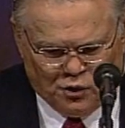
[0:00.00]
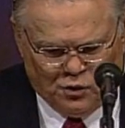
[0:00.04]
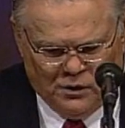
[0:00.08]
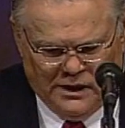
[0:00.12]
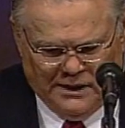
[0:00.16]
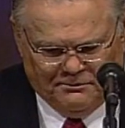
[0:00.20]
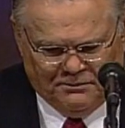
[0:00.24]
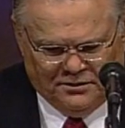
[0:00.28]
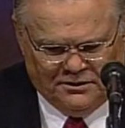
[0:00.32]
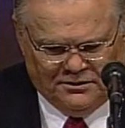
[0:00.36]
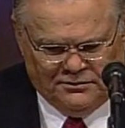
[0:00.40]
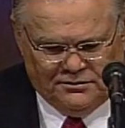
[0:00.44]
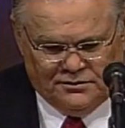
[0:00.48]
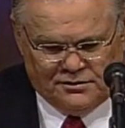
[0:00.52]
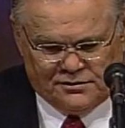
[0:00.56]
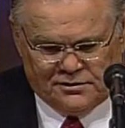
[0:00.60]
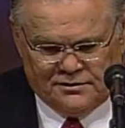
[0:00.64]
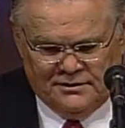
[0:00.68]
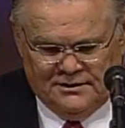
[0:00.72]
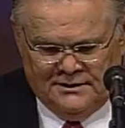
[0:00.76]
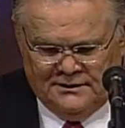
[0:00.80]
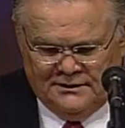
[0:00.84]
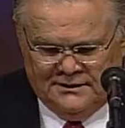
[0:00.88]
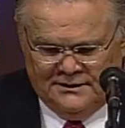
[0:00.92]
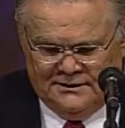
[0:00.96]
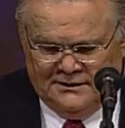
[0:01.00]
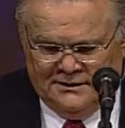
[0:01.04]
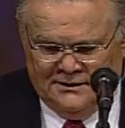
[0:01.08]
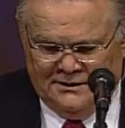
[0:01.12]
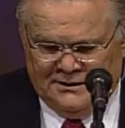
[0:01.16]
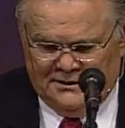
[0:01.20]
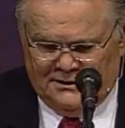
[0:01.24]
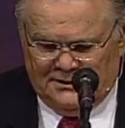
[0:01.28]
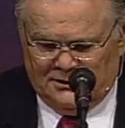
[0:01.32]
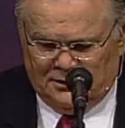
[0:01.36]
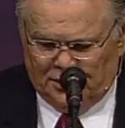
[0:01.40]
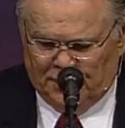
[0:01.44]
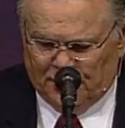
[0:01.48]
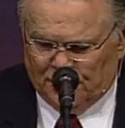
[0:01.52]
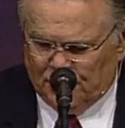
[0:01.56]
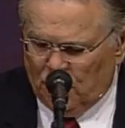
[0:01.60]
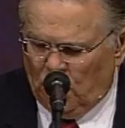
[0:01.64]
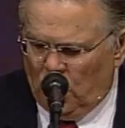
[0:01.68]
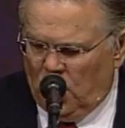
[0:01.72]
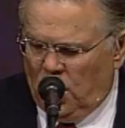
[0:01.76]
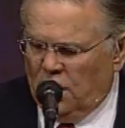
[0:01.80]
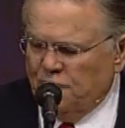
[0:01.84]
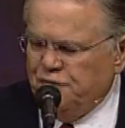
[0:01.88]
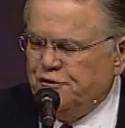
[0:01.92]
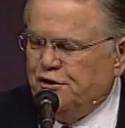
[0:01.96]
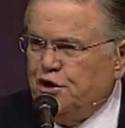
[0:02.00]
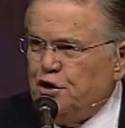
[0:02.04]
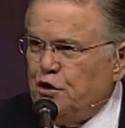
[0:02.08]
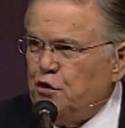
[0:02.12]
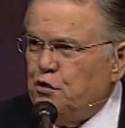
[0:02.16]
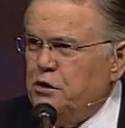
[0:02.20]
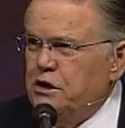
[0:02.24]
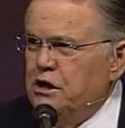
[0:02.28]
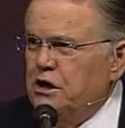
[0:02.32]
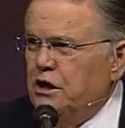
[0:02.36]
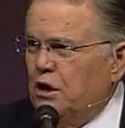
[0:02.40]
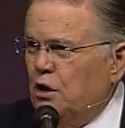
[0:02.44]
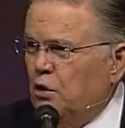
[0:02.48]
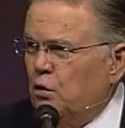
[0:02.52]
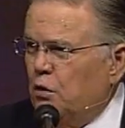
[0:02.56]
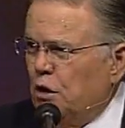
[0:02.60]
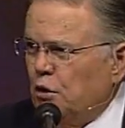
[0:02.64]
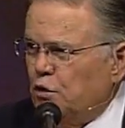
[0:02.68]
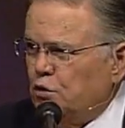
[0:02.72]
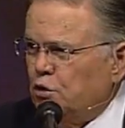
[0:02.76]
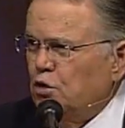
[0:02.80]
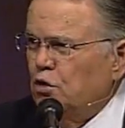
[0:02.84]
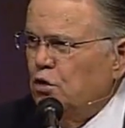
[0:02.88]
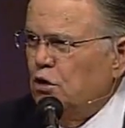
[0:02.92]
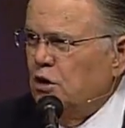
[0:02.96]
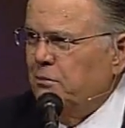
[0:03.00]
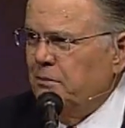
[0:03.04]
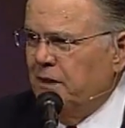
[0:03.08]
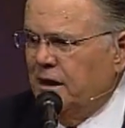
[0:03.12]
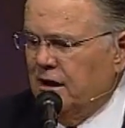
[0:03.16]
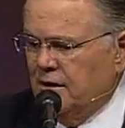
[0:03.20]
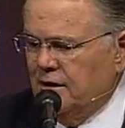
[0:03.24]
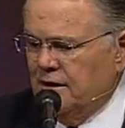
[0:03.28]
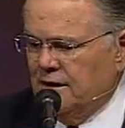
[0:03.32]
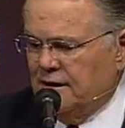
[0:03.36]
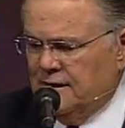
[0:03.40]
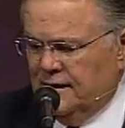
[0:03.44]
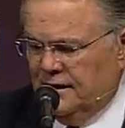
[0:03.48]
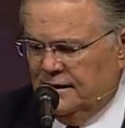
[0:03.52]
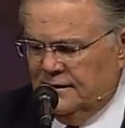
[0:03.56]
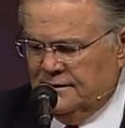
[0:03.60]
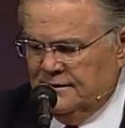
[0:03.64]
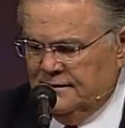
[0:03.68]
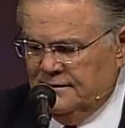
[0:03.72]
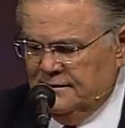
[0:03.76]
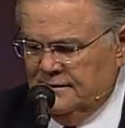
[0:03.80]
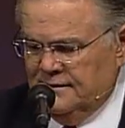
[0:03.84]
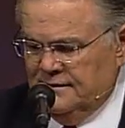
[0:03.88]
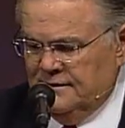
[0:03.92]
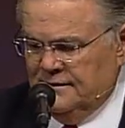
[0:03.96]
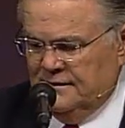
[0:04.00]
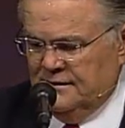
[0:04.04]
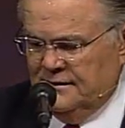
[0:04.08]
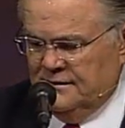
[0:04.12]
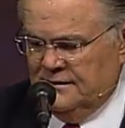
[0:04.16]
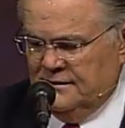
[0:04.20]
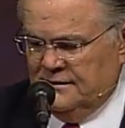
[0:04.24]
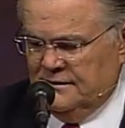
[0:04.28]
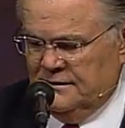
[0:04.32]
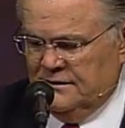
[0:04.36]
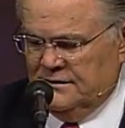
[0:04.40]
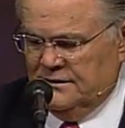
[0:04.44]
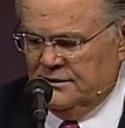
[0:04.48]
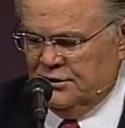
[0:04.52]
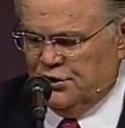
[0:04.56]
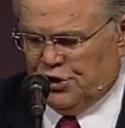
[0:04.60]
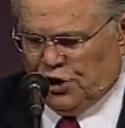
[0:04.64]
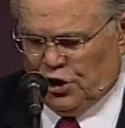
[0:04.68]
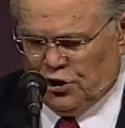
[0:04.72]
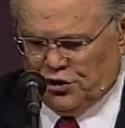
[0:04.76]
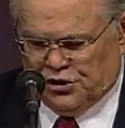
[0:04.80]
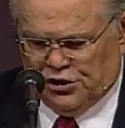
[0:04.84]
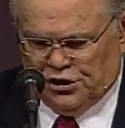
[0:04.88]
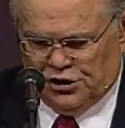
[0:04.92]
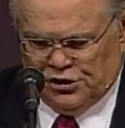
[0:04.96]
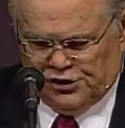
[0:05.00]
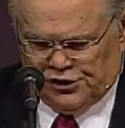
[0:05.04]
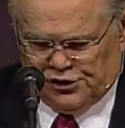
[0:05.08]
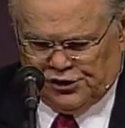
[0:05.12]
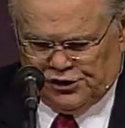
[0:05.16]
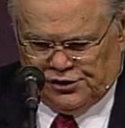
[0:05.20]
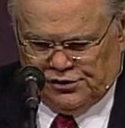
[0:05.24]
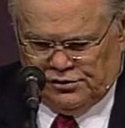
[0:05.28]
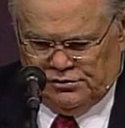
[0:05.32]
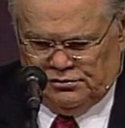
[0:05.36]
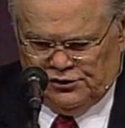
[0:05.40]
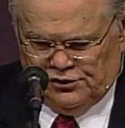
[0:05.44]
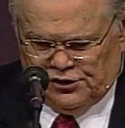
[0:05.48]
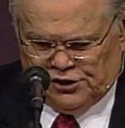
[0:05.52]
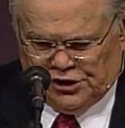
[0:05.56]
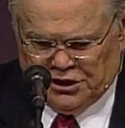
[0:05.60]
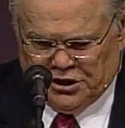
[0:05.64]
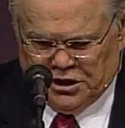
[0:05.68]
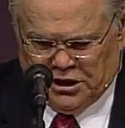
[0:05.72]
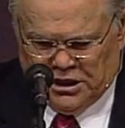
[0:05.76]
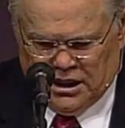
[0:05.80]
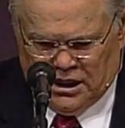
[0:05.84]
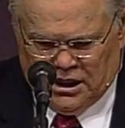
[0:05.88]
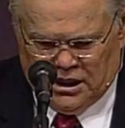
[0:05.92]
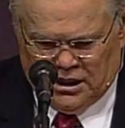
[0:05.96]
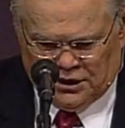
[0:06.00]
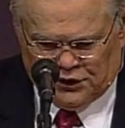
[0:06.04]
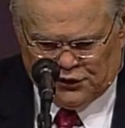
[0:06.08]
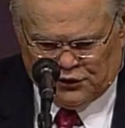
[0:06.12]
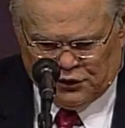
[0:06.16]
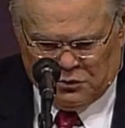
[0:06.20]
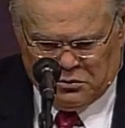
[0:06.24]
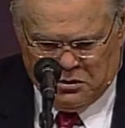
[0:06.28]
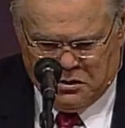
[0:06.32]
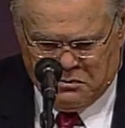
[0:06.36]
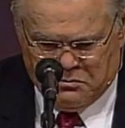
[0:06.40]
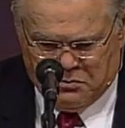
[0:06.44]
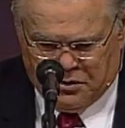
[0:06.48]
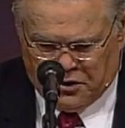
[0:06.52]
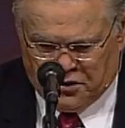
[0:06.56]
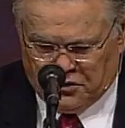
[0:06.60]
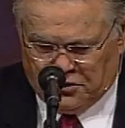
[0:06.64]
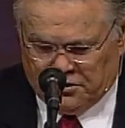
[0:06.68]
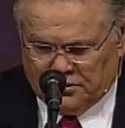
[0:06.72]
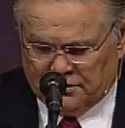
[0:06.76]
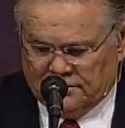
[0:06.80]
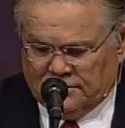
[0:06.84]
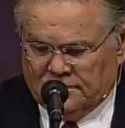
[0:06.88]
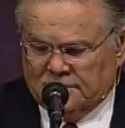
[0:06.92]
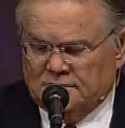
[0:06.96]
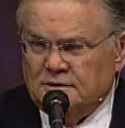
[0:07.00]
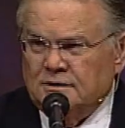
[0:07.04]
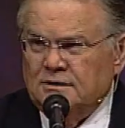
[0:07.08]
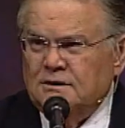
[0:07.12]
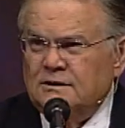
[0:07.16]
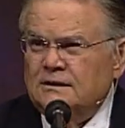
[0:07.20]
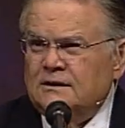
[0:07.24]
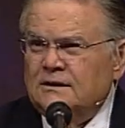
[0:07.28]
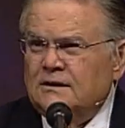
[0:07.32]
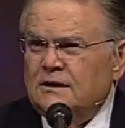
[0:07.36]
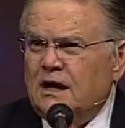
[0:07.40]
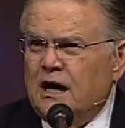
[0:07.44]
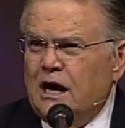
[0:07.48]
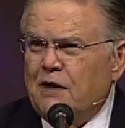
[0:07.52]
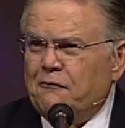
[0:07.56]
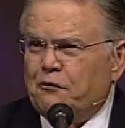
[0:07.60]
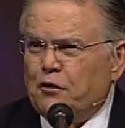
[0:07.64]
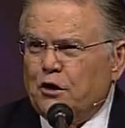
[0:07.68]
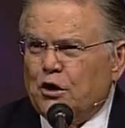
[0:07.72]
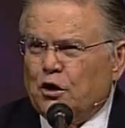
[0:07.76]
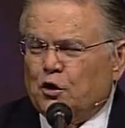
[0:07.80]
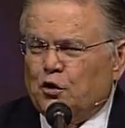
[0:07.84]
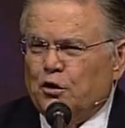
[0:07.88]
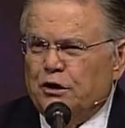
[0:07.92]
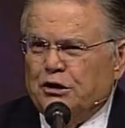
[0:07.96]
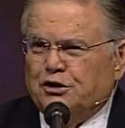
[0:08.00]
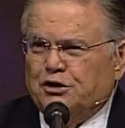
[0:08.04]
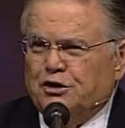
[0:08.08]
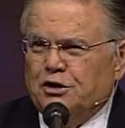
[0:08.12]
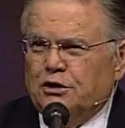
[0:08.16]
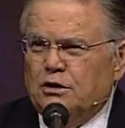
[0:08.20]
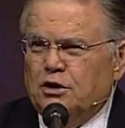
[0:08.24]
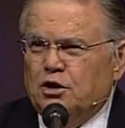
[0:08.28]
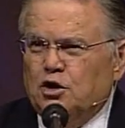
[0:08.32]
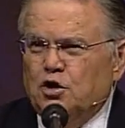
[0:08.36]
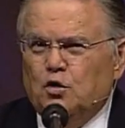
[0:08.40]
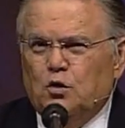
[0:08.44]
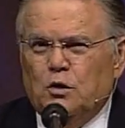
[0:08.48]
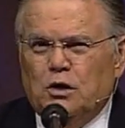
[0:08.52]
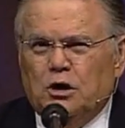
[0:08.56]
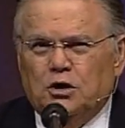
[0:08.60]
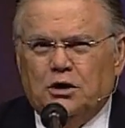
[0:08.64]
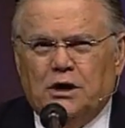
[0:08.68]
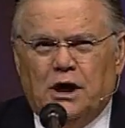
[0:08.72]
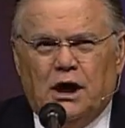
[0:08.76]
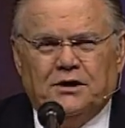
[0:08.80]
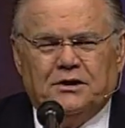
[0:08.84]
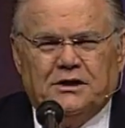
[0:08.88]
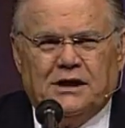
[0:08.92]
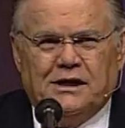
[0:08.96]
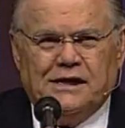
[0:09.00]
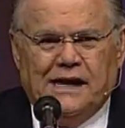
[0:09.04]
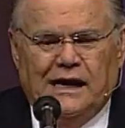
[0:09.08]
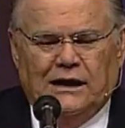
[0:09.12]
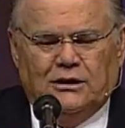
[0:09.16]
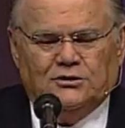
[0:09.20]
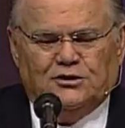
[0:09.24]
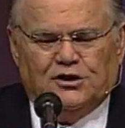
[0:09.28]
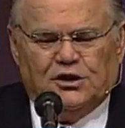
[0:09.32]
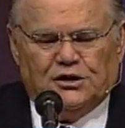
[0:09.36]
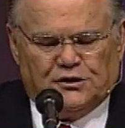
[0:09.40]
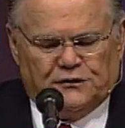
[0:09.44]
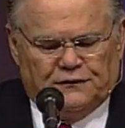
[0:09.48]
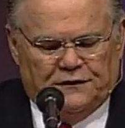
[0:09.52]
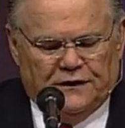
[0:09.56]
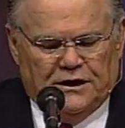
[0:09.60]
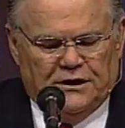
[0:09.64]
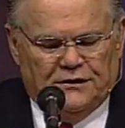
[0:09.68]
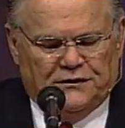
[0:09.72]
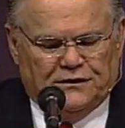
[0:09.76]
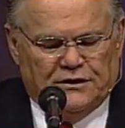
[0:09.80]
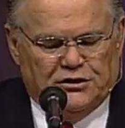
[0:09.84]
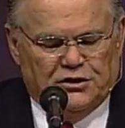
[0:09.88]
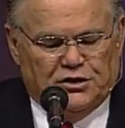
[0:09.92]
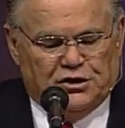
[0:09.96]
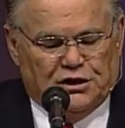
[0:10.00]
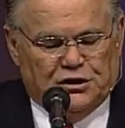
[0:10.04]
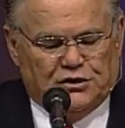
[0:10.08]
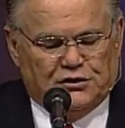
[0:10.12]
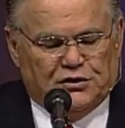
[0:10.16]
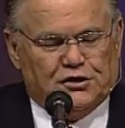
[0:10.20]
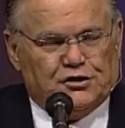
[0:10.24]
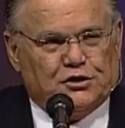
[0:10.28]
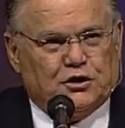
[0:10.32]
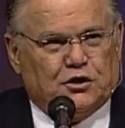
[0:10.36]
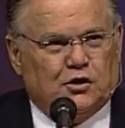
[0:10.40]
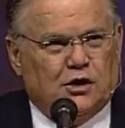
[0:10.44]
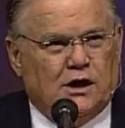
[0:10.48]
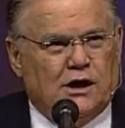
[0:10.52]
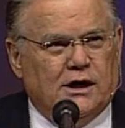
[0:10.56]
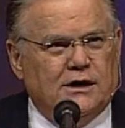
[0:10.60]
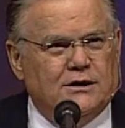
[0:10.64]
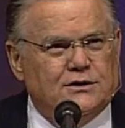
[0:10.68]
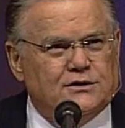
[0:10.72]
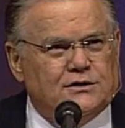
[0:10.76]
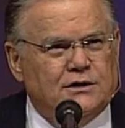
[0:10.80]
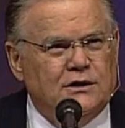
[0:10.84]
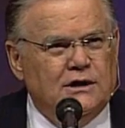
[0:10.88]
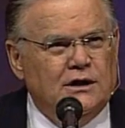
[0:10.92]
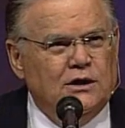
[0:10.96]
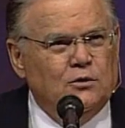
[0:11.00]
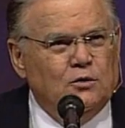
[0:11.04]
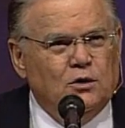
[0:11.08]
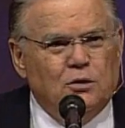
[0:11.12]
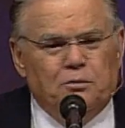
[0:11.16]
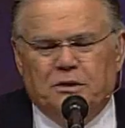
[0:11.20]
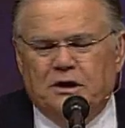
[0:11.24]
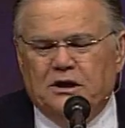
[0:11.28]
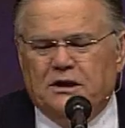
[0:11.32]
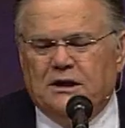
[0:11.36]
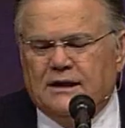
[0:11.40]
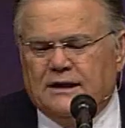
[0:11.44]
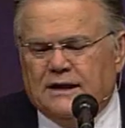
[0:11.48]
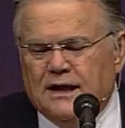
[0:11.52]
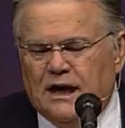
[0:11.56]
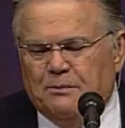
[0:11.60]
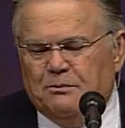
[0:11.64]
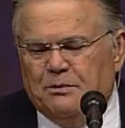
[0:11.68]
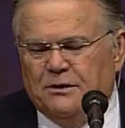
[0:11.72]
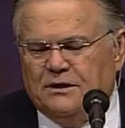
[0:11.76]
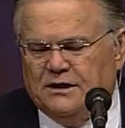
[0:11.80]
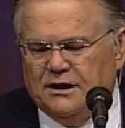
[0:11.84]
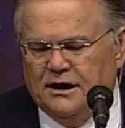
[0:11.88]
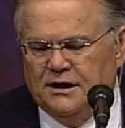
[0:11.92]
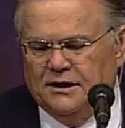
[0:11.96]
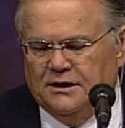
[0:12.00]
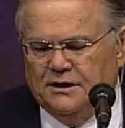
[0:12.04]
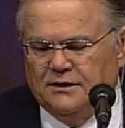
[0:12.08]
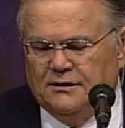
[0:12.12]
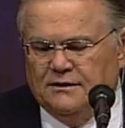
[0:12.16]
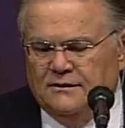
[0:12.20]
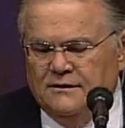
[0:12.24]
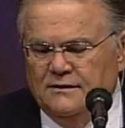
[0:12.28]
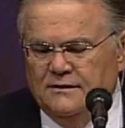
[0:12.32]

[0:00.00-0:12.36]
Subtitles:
weapons, the law of Sharia will rule America. Churches, synagogues will be burned. Every Christian who will not denounce his faith in Jesus Christ will be decapitated.